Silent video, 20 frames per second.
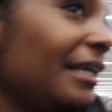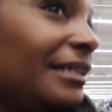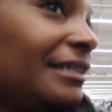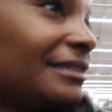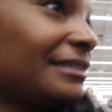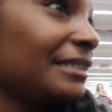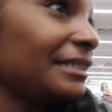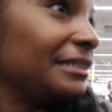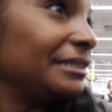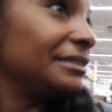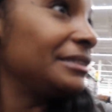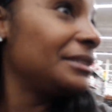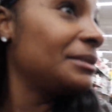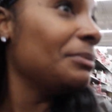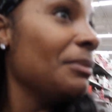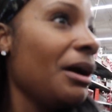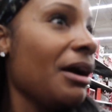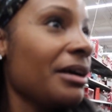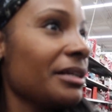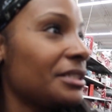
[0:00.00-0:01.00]
He's getting
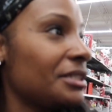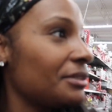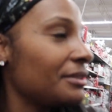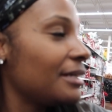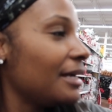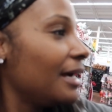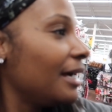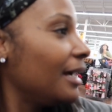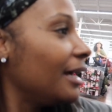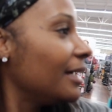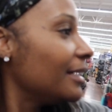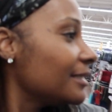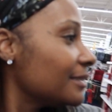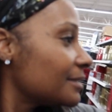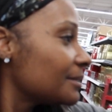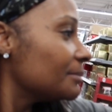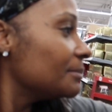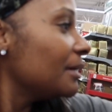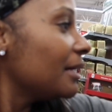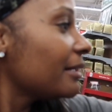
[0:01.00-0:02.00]
smart, you
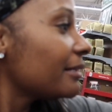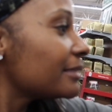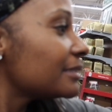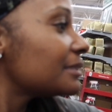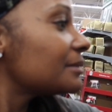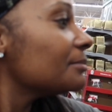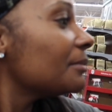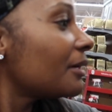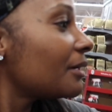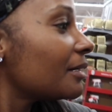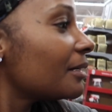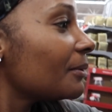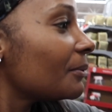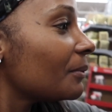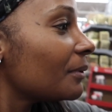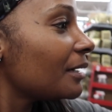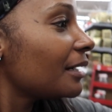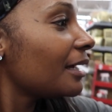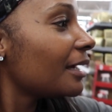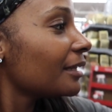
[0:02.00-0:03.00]
guys. Amari smarter
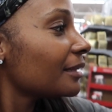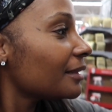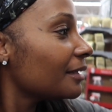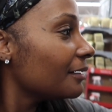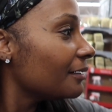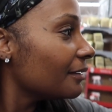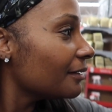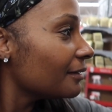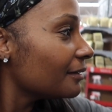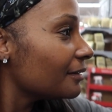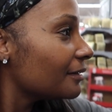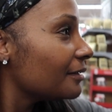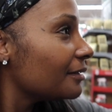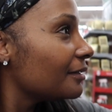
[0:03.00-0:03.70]
than what I thought.